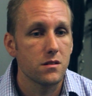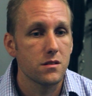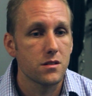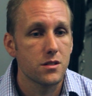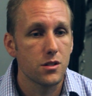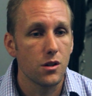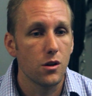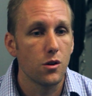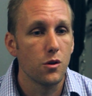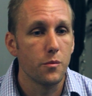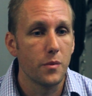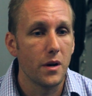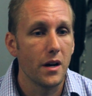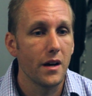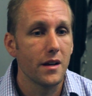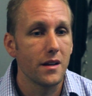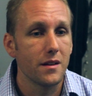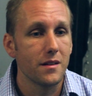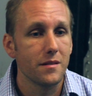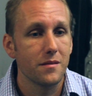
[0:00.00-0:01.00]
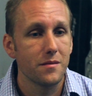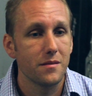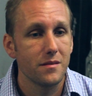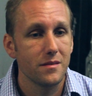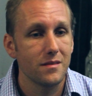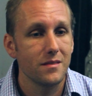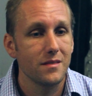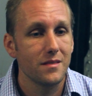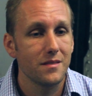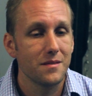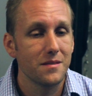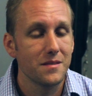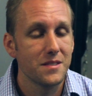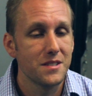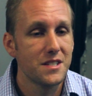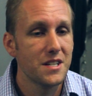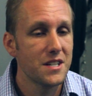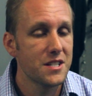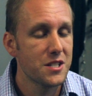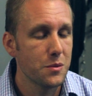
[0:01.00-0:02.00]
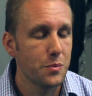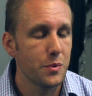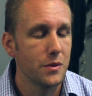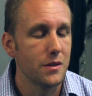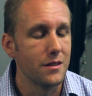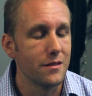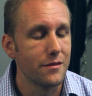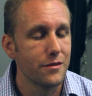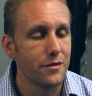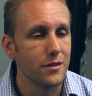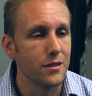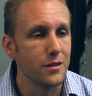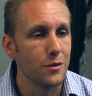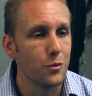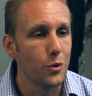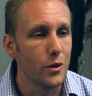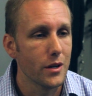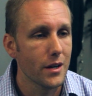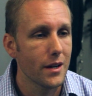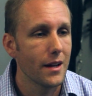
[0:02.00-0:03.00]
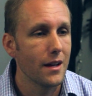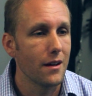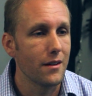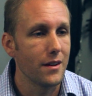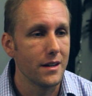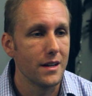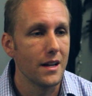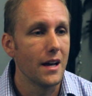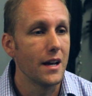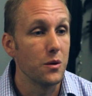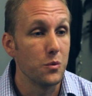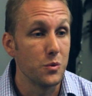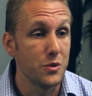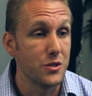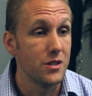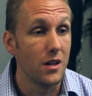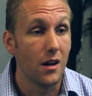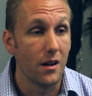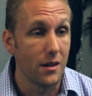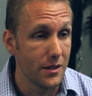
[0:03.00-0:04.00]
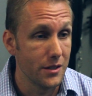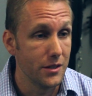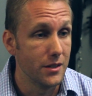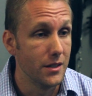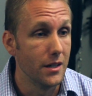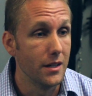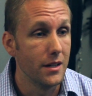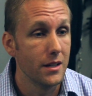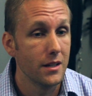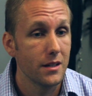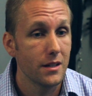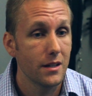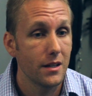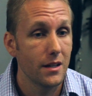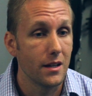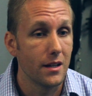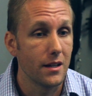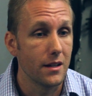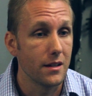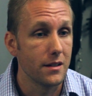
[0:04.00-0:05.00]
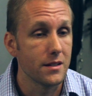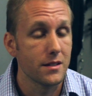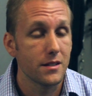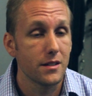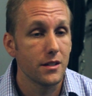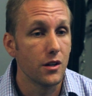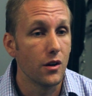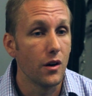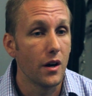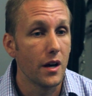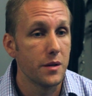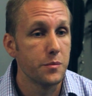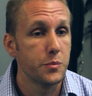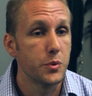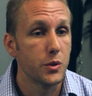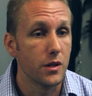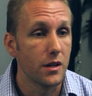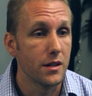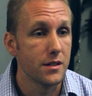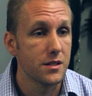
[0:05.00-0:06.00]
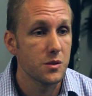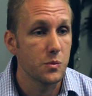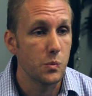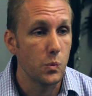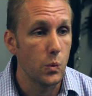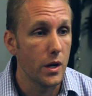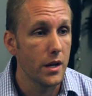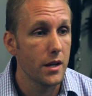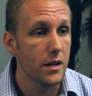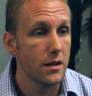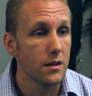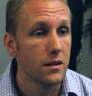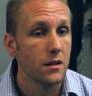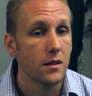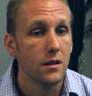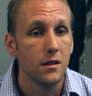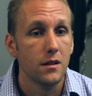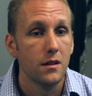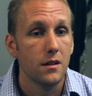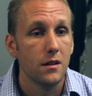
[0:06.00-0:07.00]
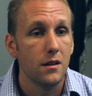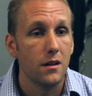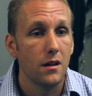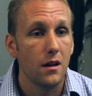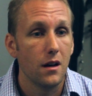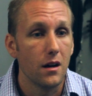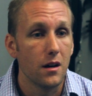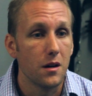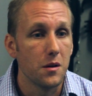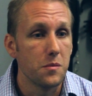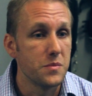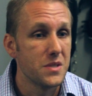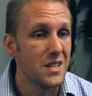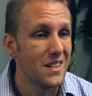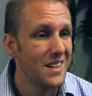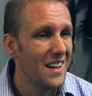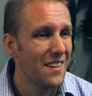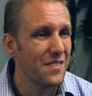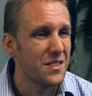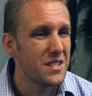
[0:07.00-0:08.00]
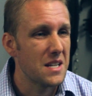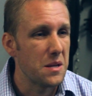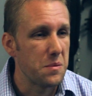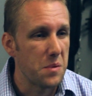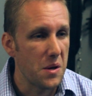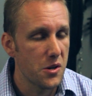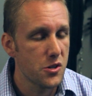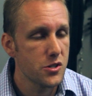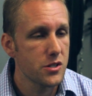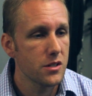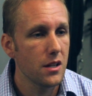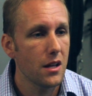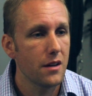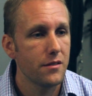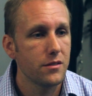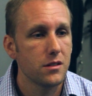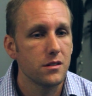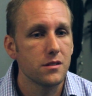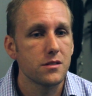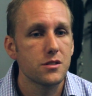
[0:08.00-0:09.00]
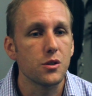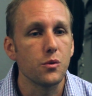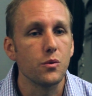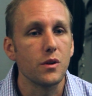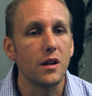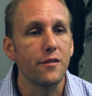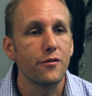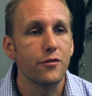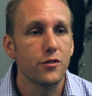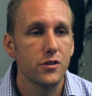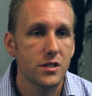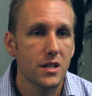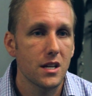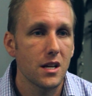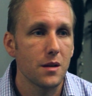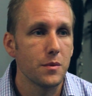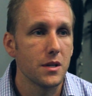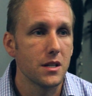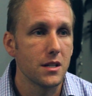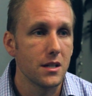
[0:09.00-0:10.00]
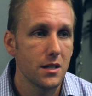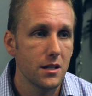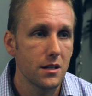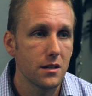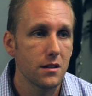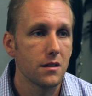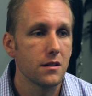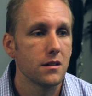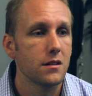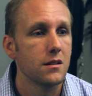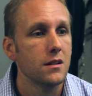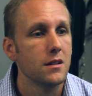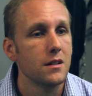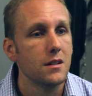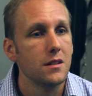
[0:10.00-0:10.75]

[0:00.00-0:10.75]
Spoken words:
So my discipline for working out at night was not good, and I had put on some weight, didn't have the same energy level. So when I first came in here,